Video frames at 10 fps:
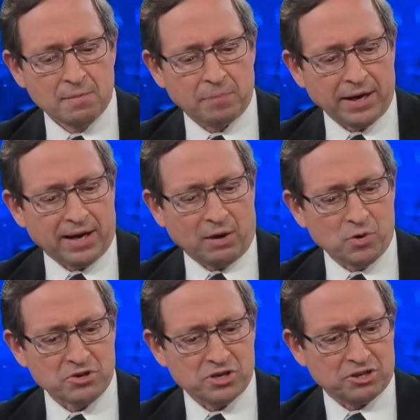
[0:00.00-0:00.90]
But I
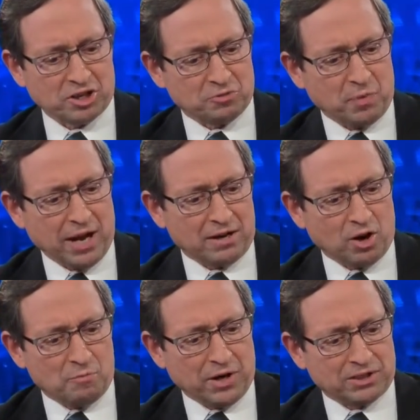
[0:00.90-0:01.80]
want you to just expand
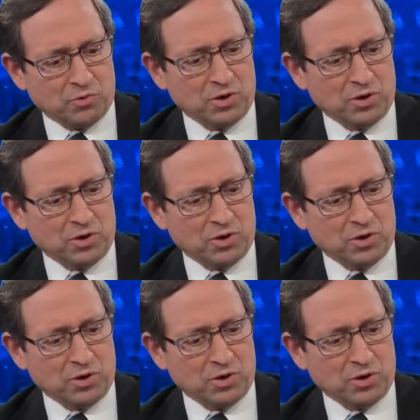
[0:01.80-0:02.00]
a little bit because